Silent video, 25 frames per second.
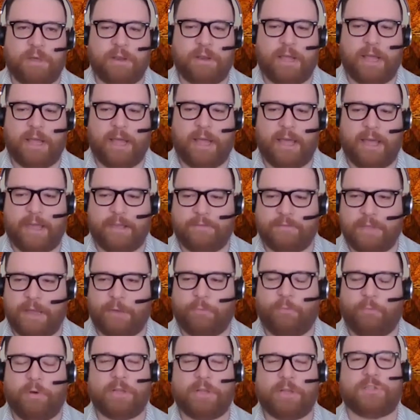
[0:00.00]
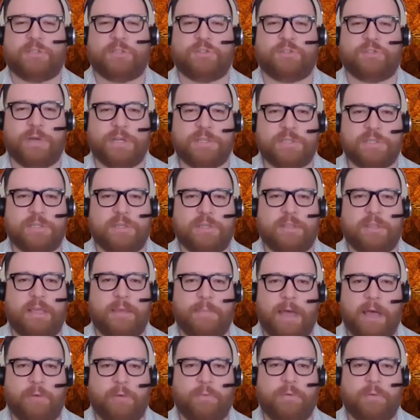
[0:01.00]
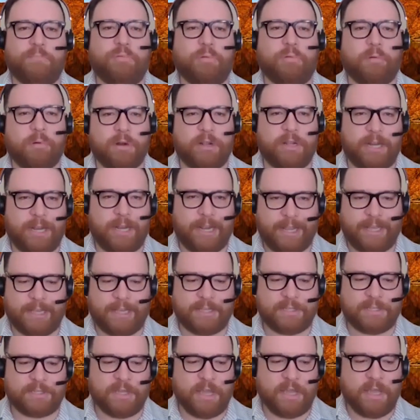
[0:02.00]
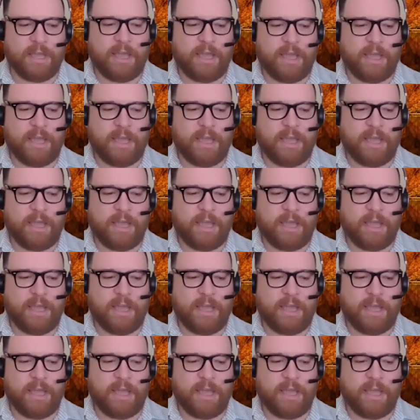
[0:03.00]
but I, I want to stress to them how important it is,